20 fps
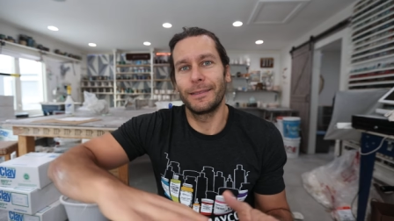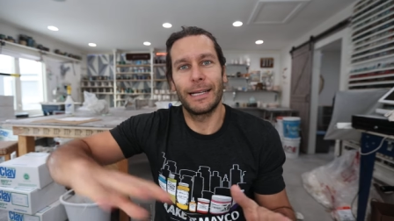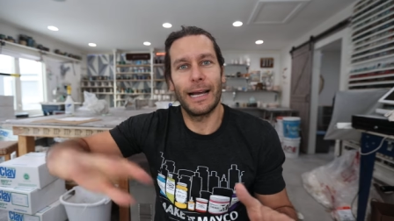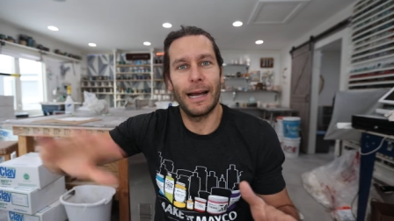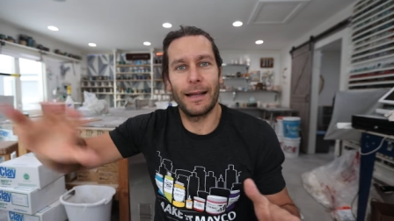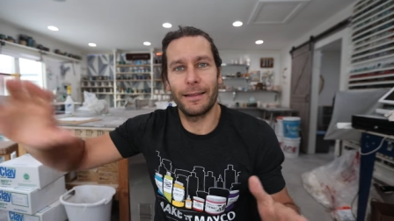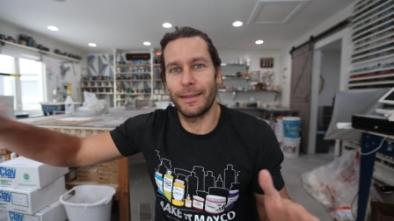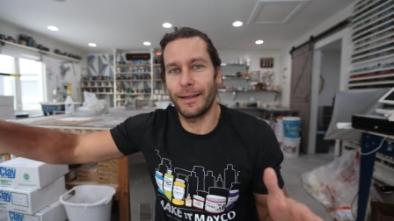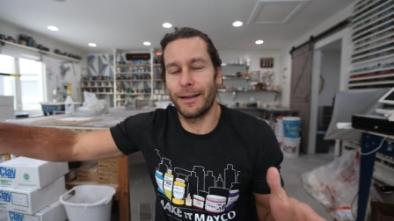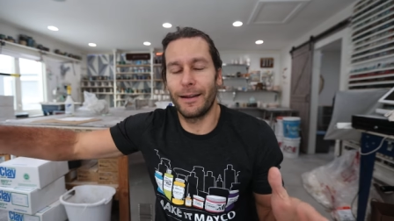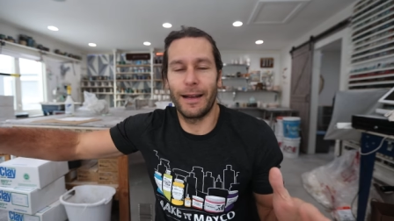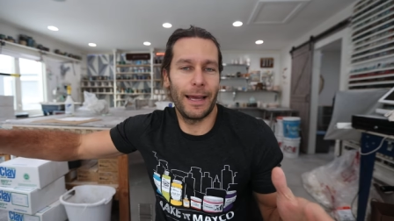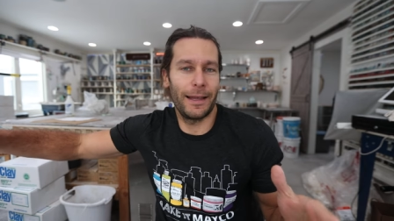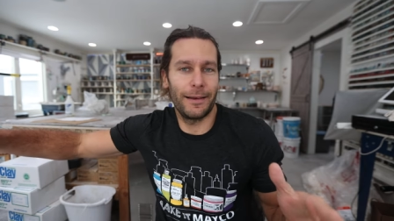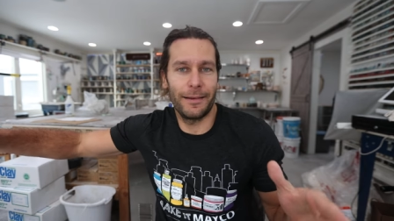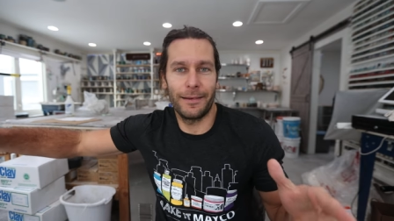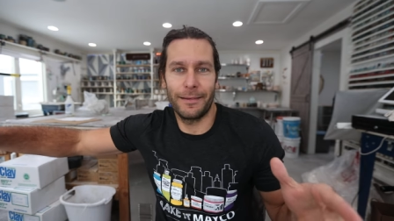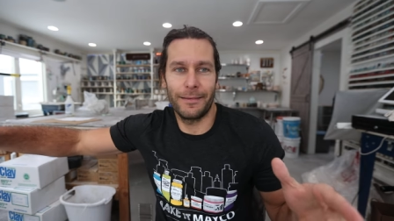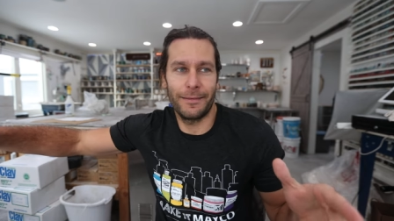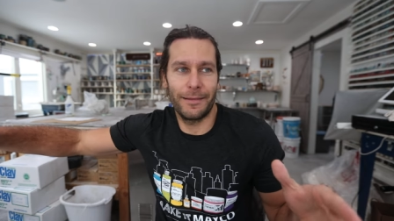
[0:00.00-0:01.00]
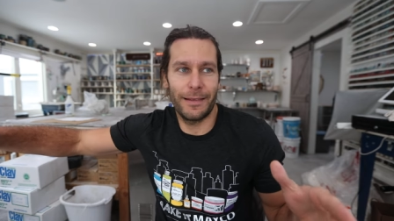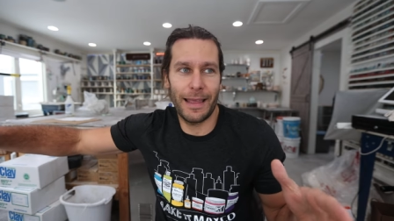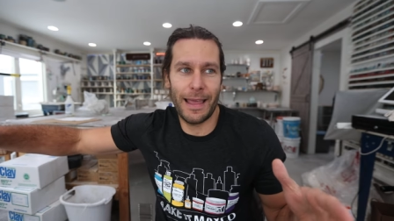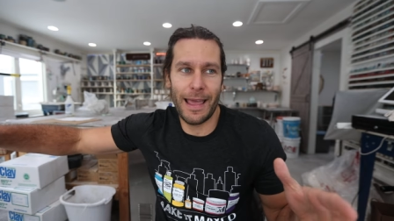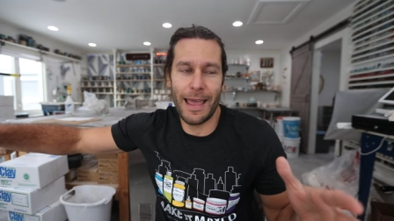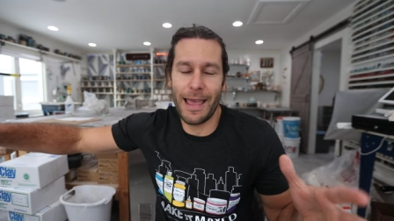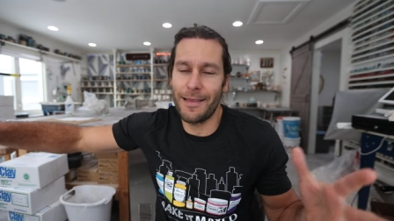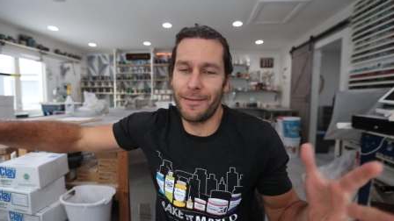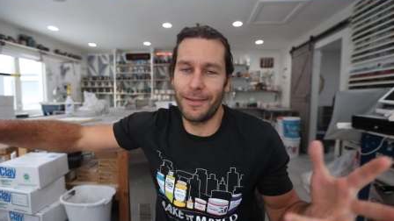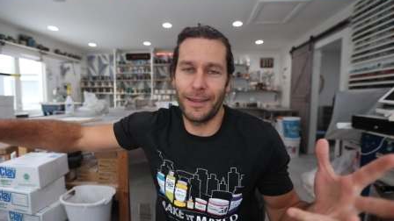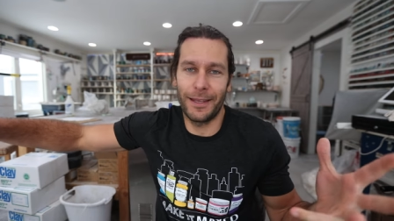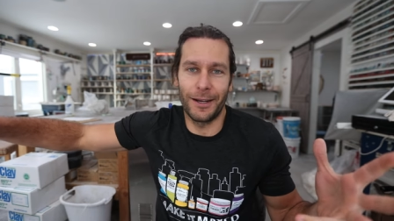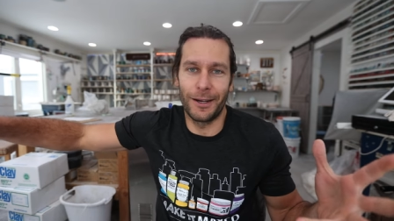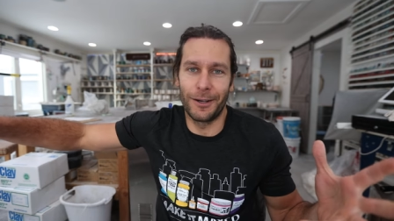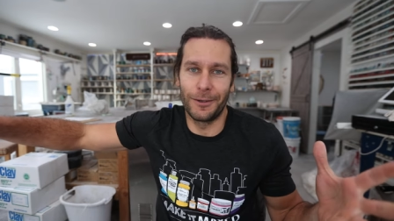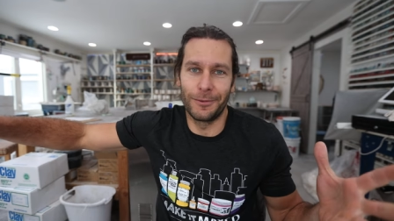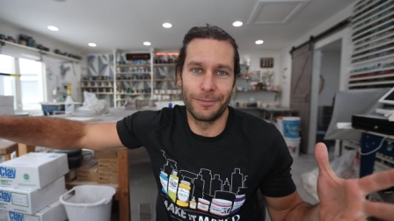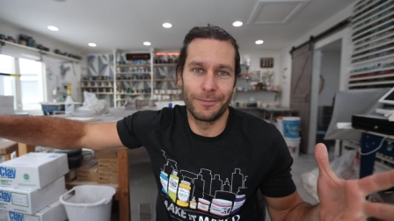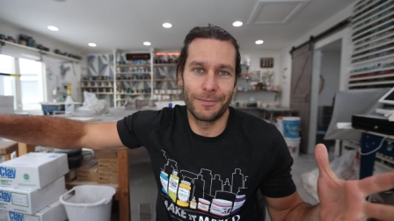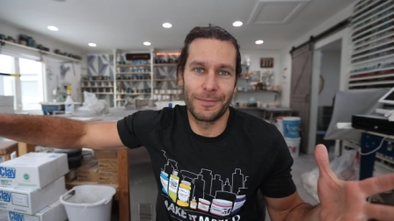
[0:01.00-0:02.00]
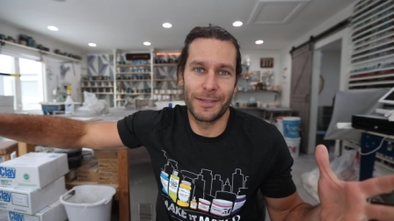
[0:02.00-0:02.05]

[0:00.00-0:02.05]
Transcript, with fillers: Got there at you know,